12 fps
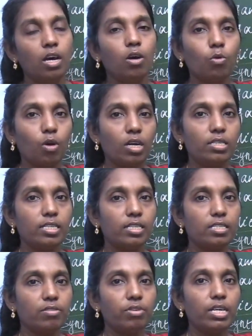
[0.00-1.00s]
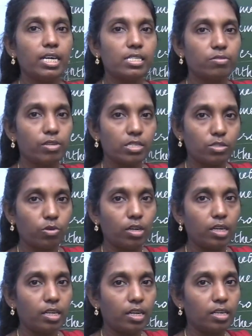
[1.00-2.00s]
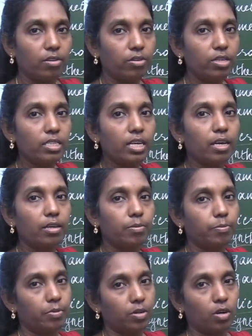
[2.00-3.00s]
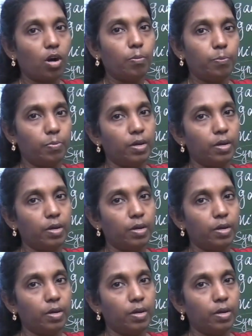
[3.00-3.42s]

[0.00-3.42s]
Qualitatively as well as quantitatively, the crop